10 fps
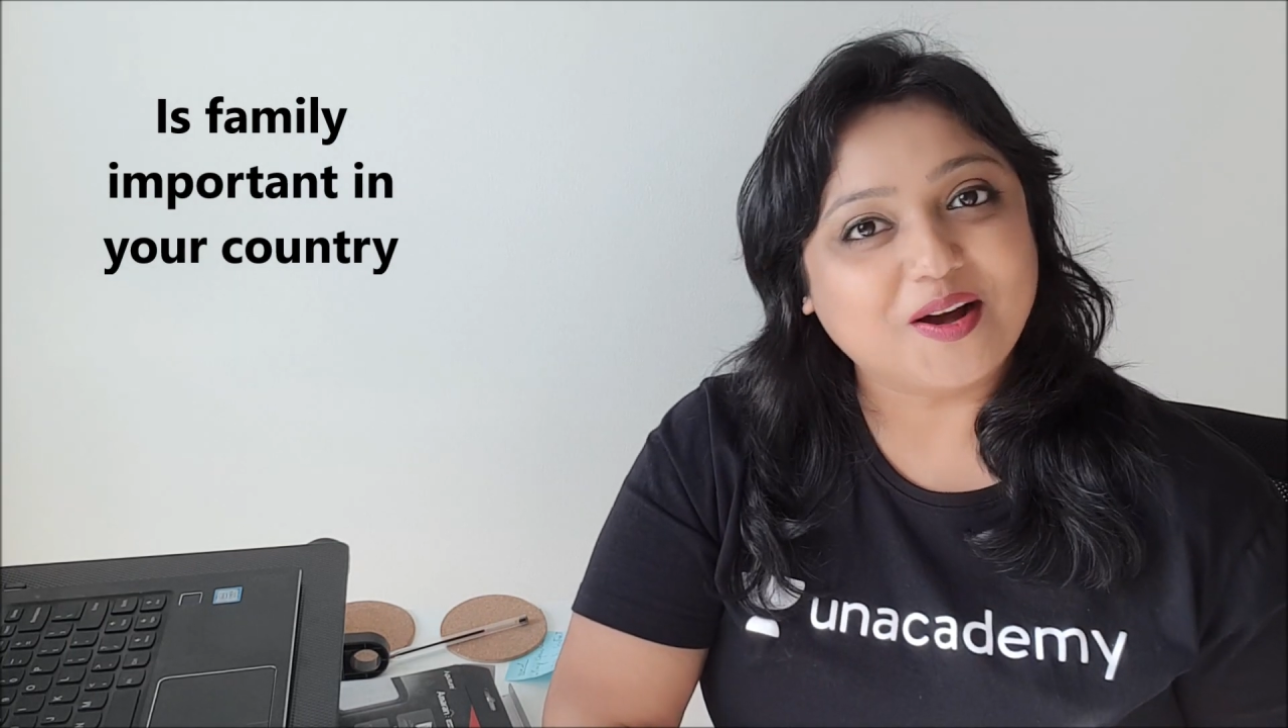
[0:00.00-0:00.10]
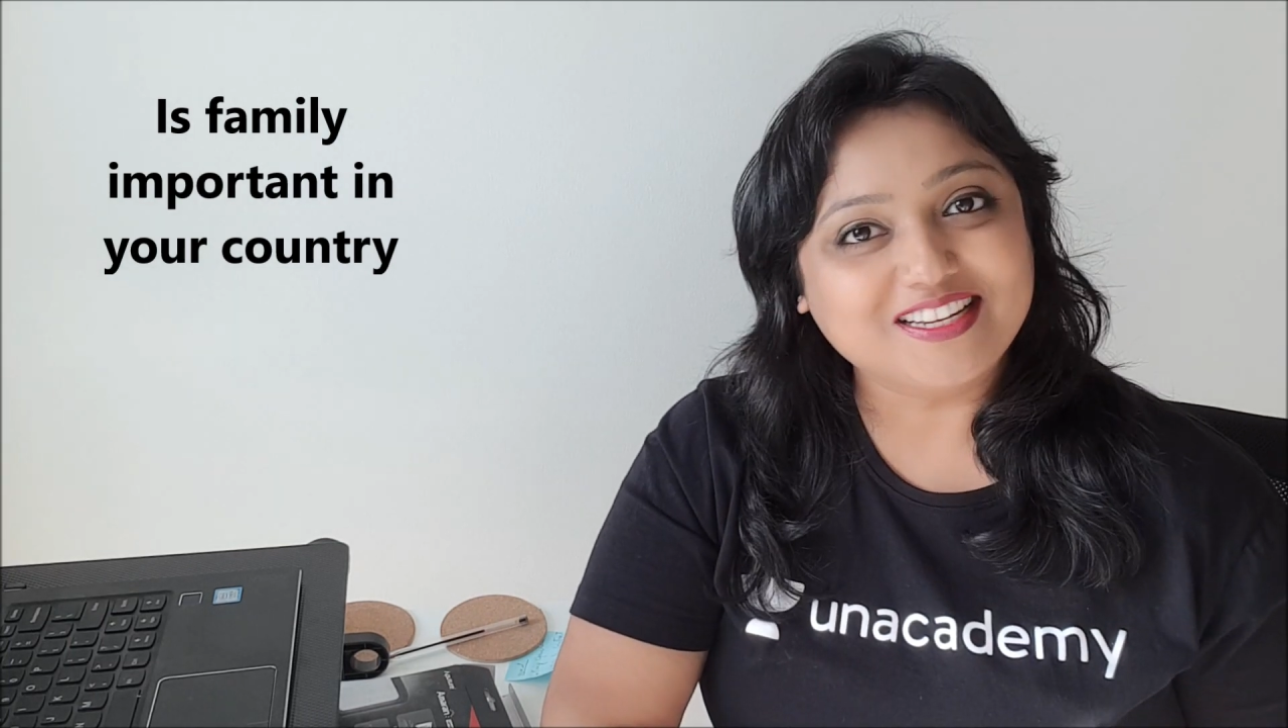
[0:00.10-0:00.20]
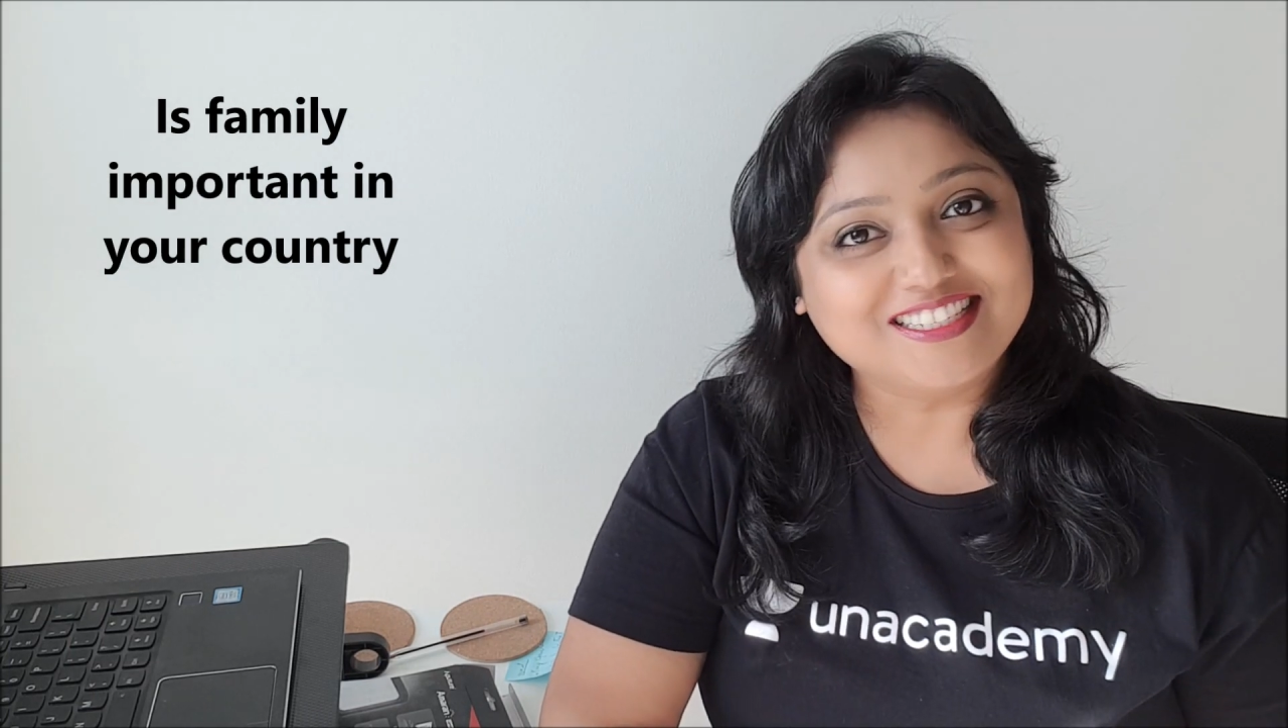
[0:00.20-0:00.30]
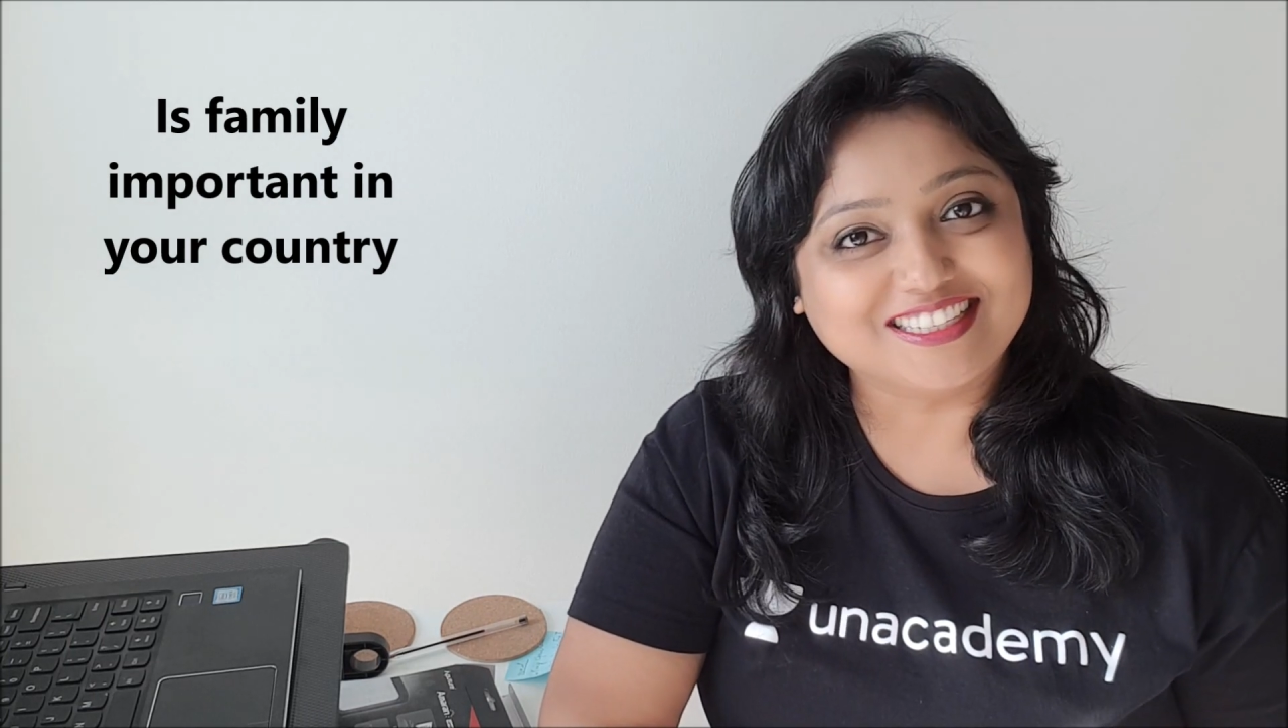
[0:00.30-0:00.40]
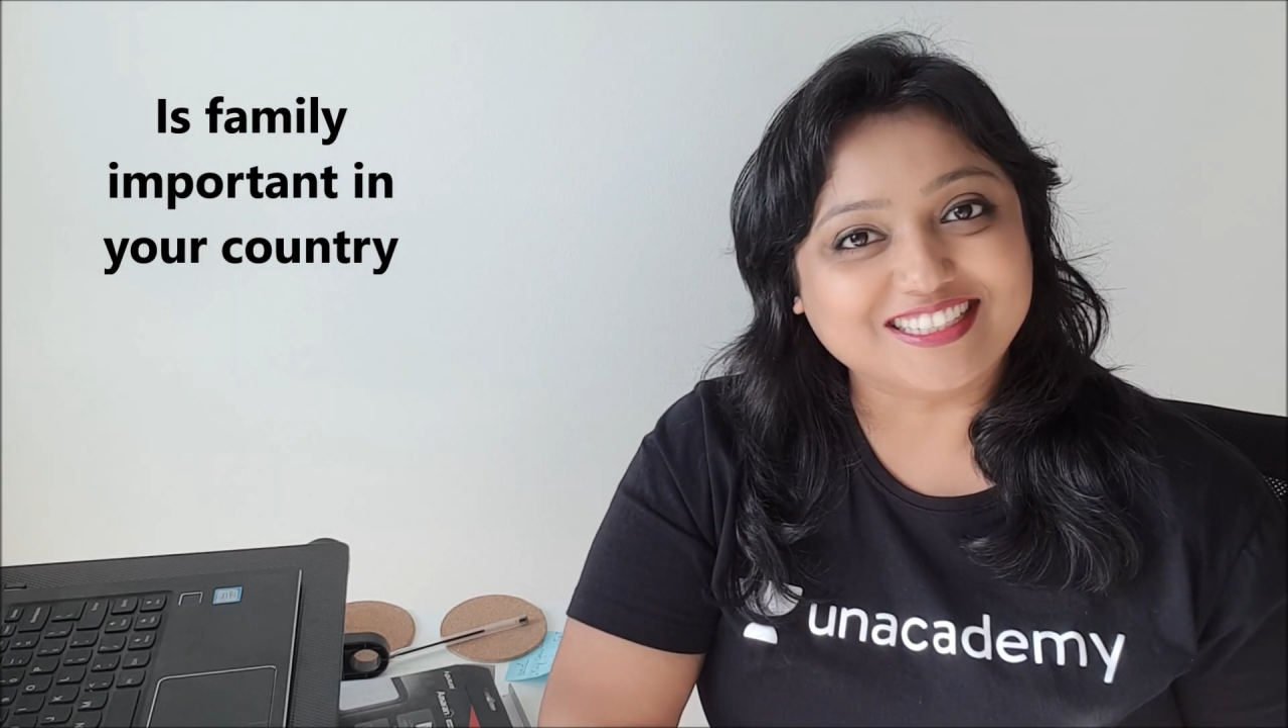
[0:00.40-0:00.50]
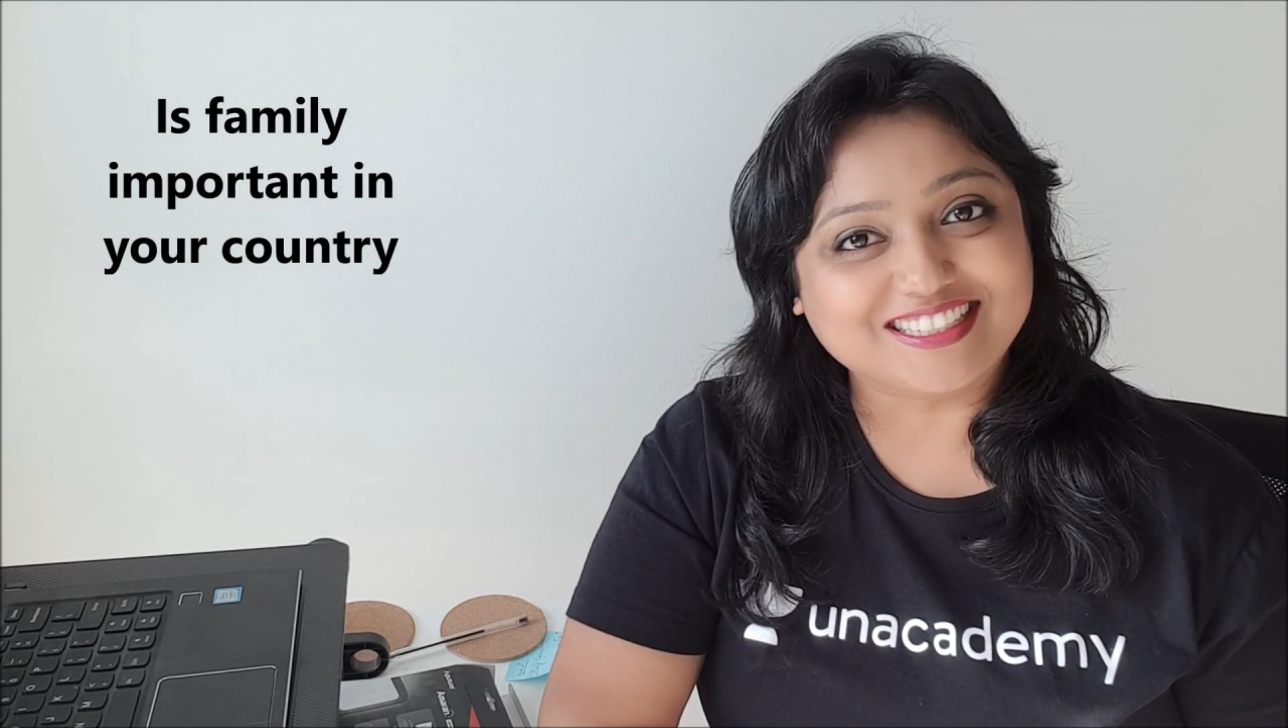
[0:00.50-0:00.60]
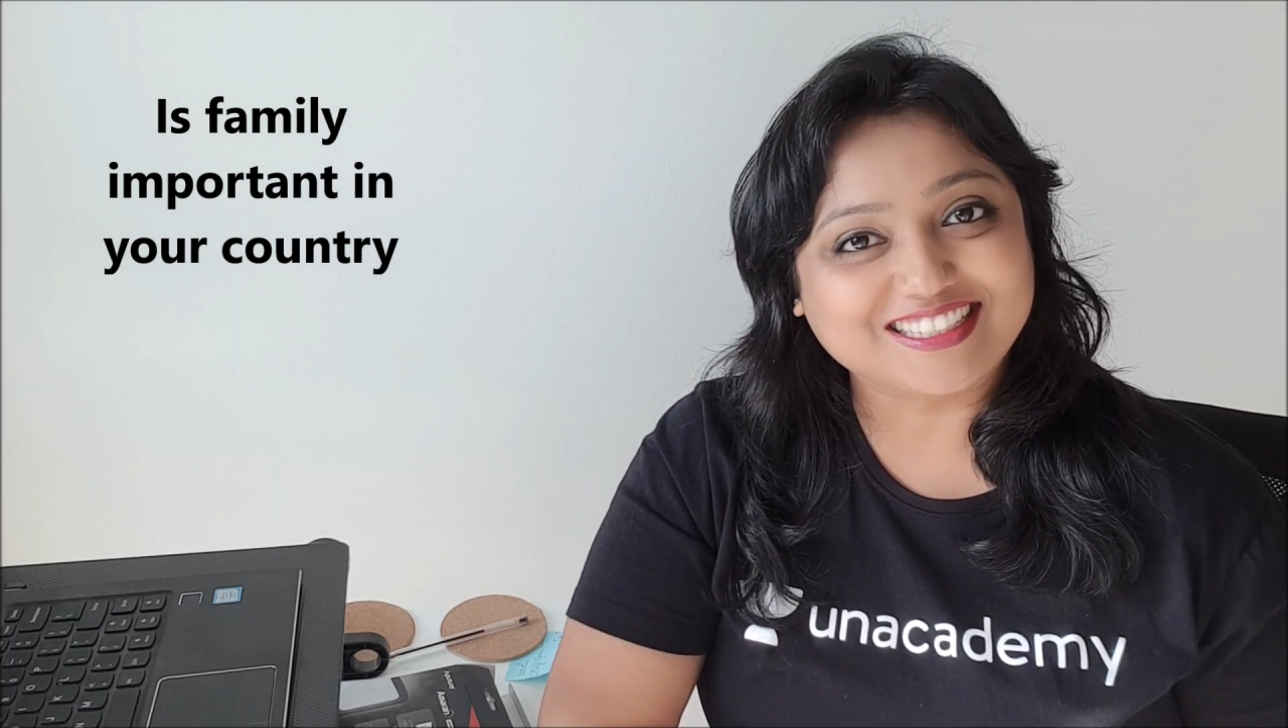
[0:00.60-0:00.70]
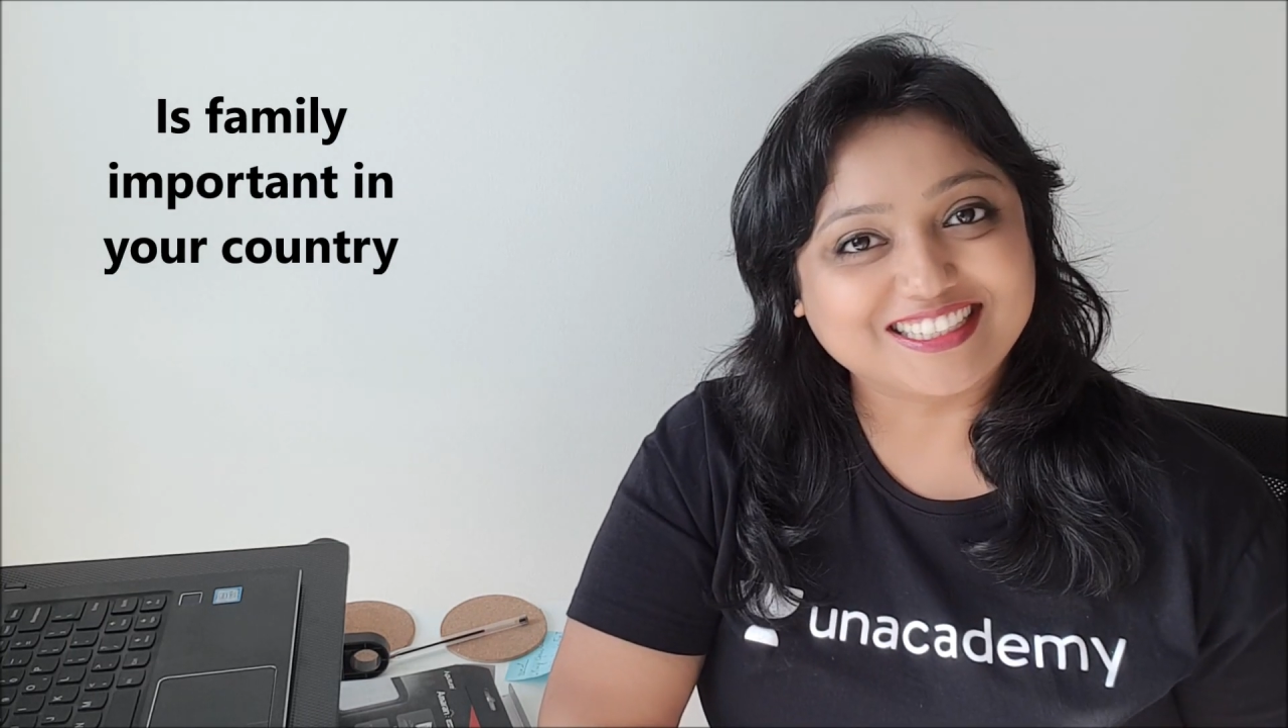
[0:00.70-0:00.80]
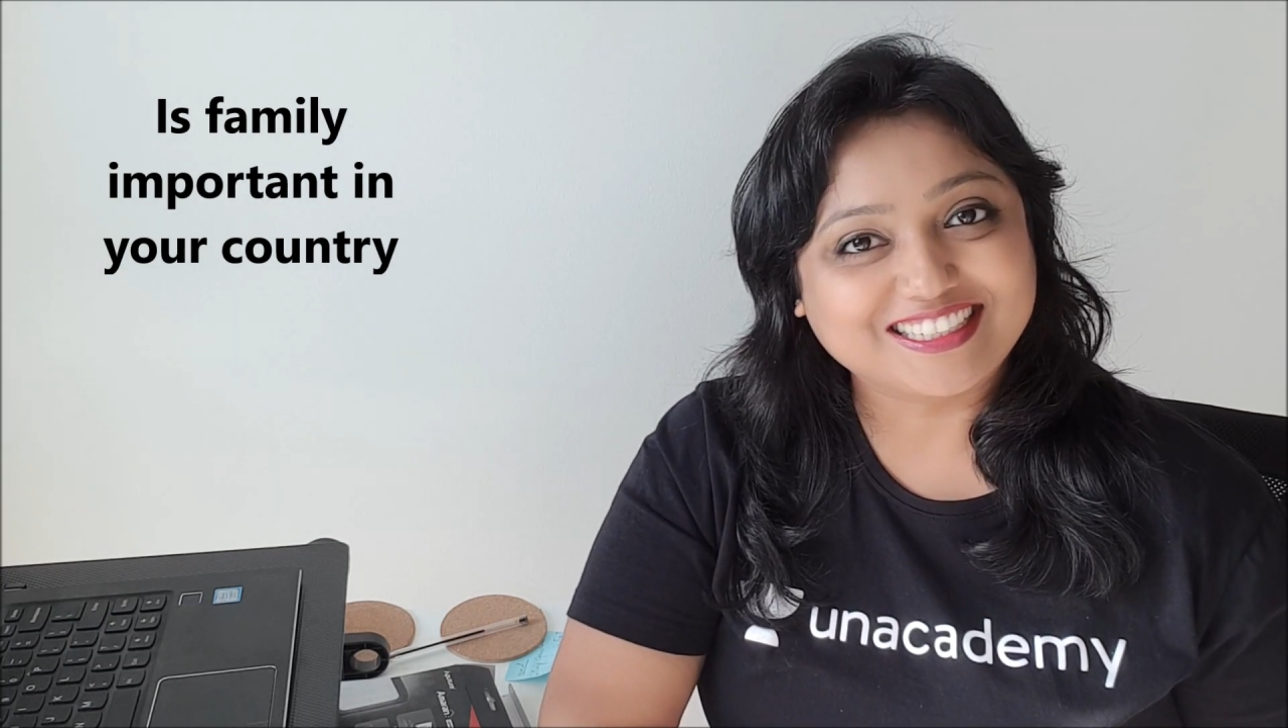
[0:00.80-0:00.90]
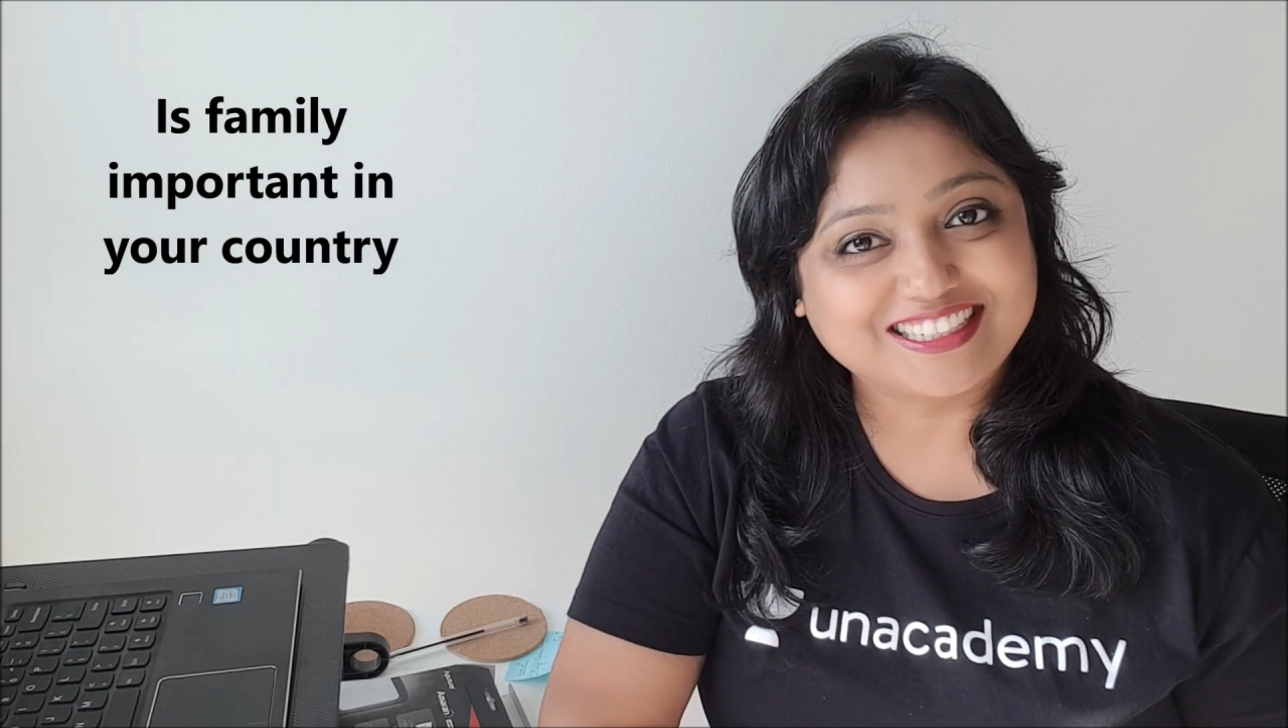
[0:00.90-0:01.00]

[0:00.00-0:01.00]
answer this.